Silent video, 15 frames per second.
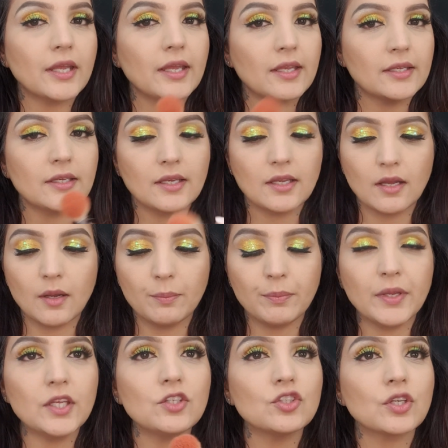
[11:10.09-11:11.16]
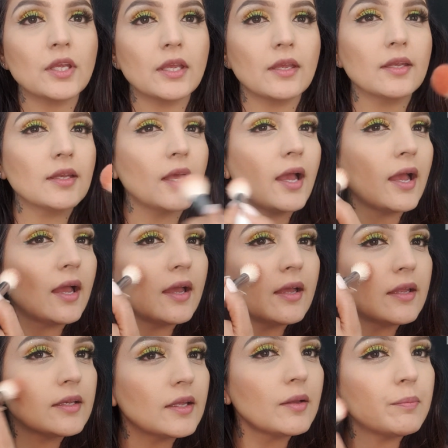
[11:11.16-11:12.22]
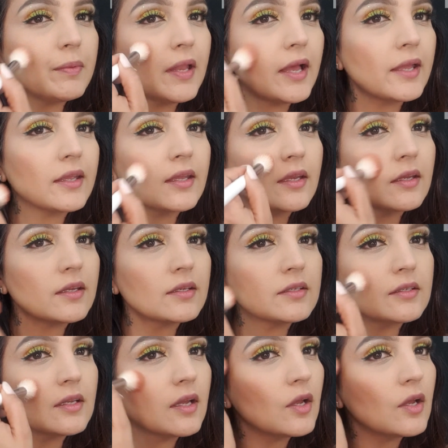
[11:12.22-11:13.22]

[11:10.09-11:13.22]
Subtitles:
in Peach Cane and applying it